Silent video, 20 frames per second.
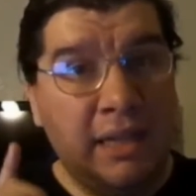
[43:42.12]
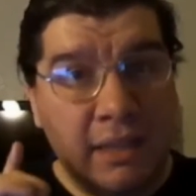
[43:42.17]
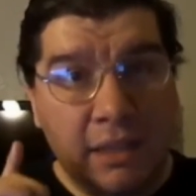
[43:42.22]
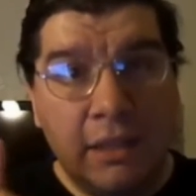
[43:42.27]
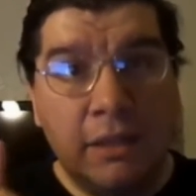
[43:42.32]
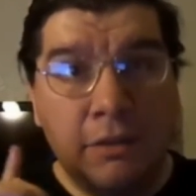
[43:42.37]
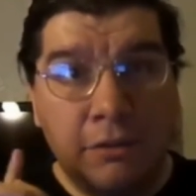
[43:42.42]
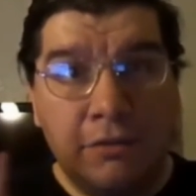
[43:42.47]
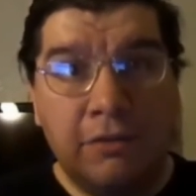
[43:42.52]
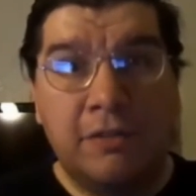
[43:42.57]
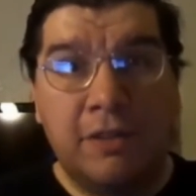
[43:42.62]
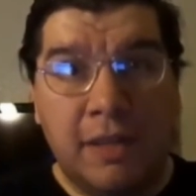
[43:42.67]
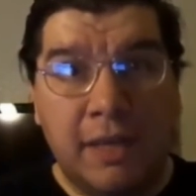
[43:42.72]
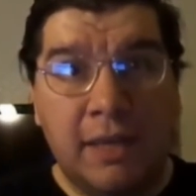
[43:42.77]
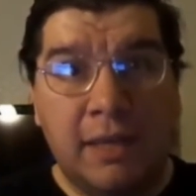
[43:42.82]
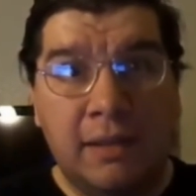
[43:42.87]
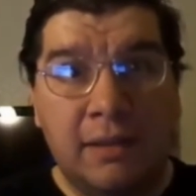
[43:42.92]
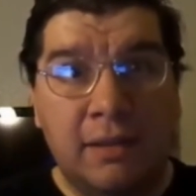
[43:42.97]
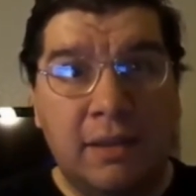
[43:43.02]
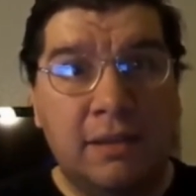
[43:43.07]
I can
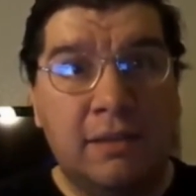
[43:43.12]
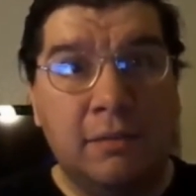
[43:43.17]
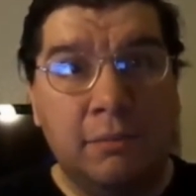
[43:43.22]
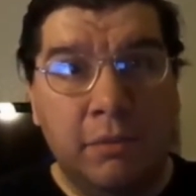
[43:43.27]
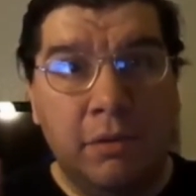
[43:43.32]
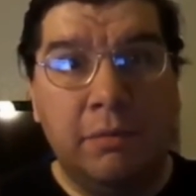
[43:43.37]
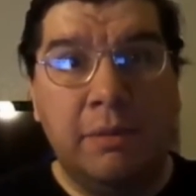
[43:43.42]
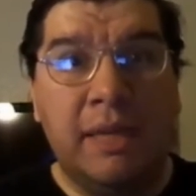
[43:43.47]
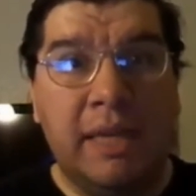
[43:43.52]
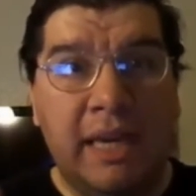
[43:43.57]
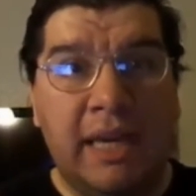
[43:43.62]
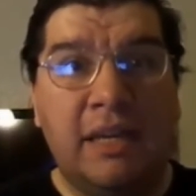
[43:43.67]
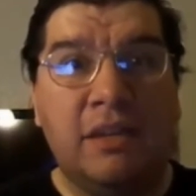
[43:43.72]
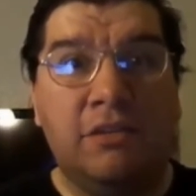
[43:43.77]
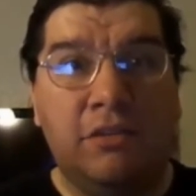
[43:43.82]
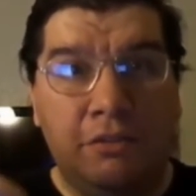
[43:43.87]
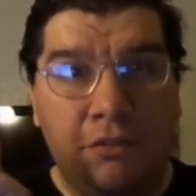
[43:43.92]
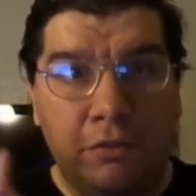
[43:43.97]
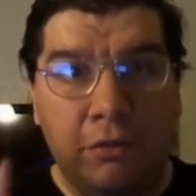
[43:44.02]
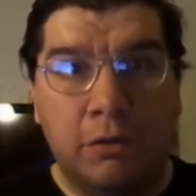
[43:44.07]
understand that the movie
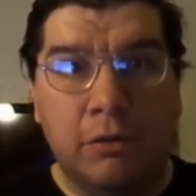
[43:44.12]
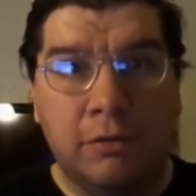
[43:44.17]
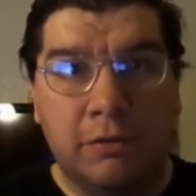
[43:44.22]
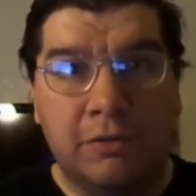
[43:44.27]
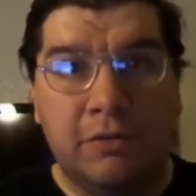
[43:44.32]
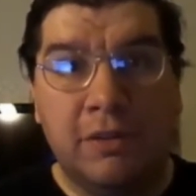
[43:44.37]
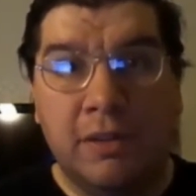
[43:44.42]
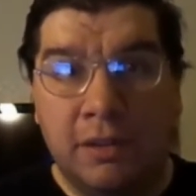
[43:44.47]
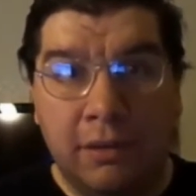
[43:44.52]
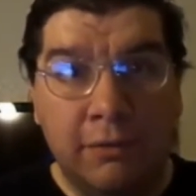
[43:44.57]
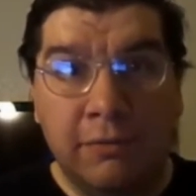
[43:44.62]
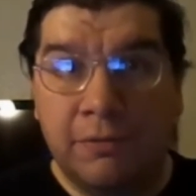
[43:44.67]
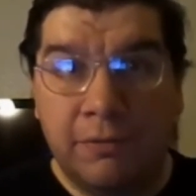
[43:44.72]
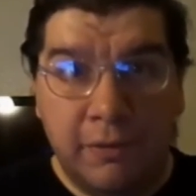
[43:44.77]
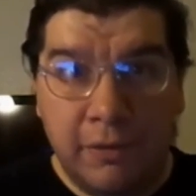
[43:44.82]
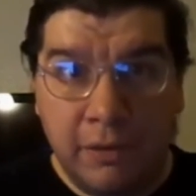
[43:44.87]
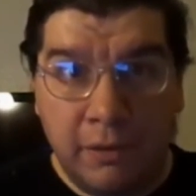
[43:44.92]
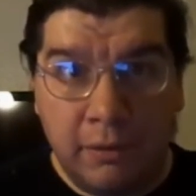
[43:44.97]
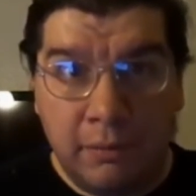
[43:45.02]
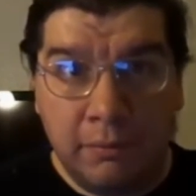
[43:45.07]
had jerks in the
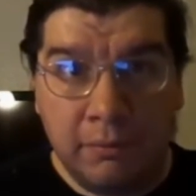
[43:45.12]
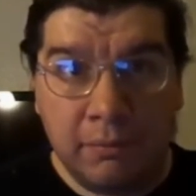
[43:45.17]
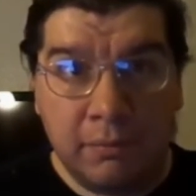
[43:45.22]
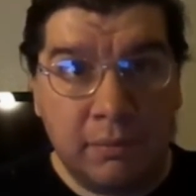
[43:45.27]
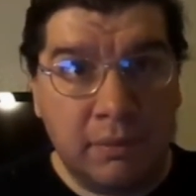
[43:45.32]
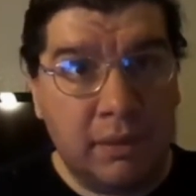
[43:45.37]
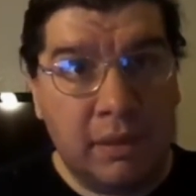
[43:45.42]
film.